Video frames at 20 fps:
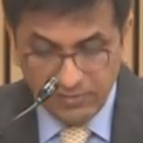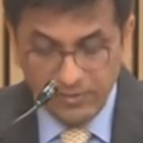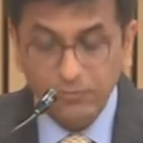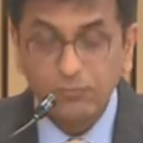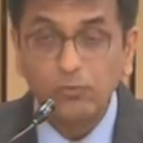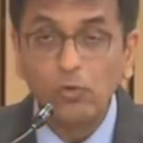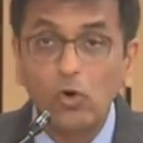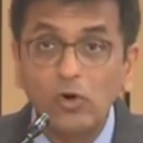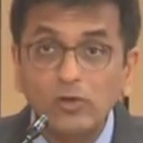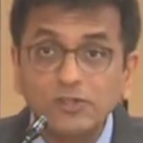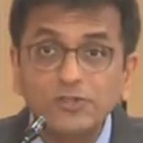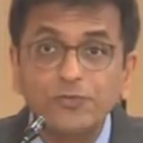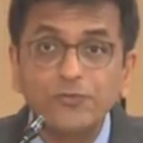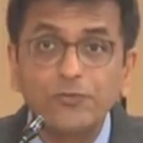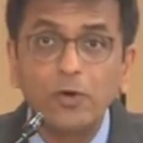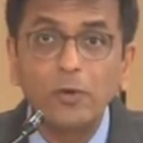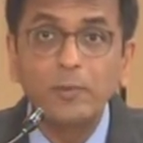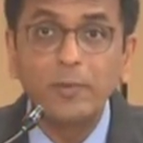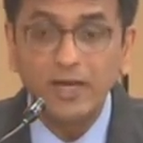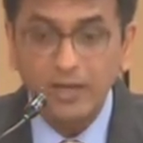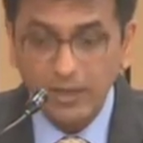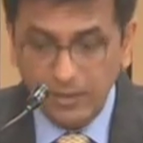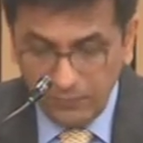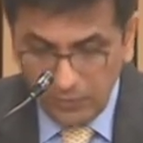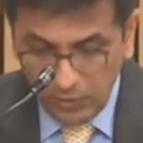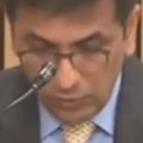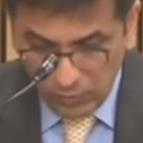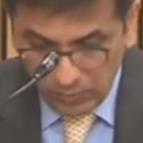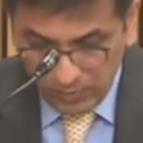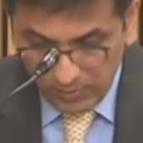divorced from
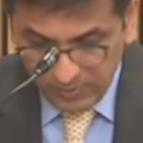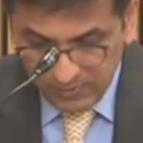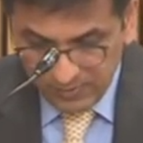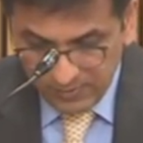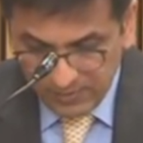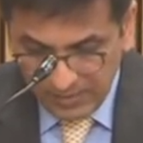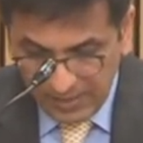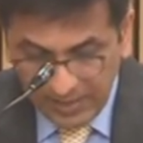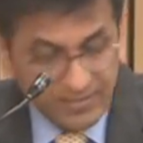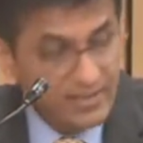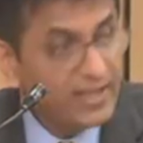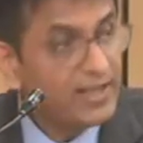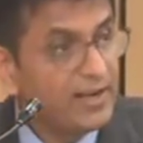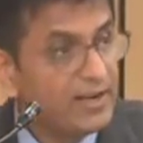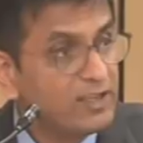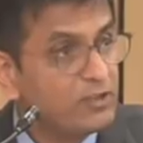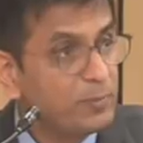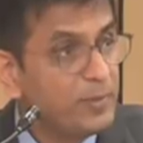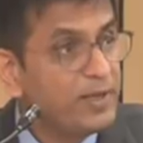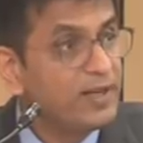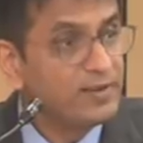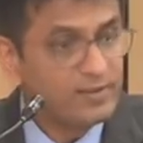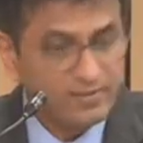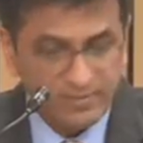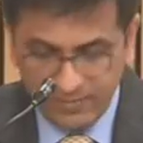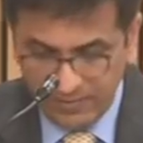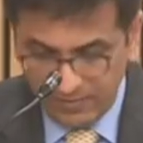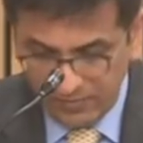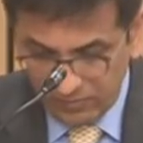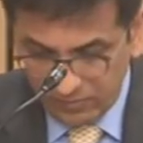individuals and their
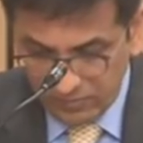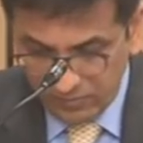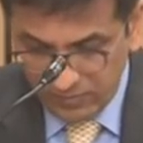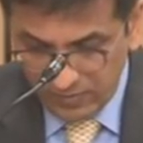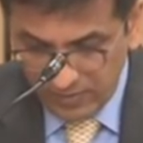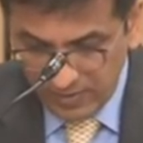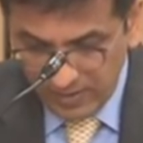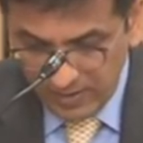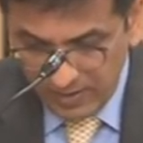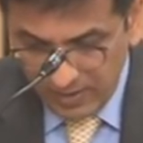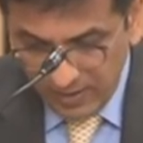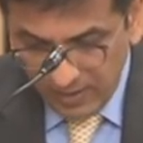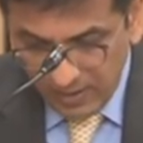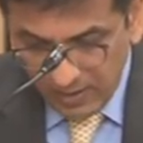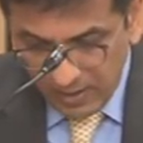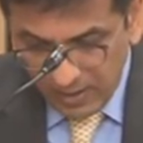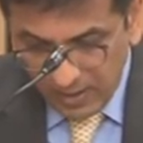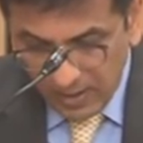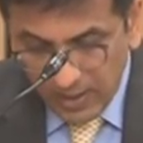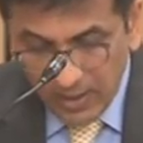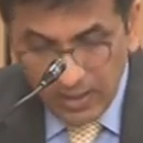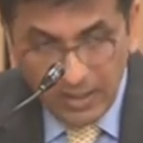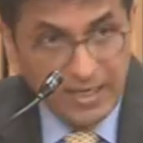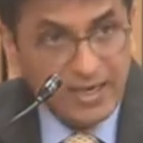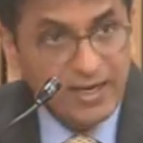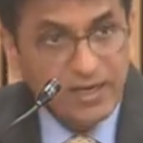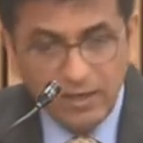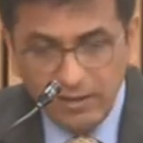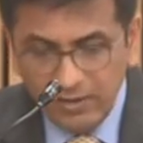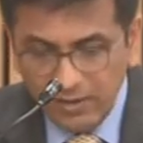experiences. Legal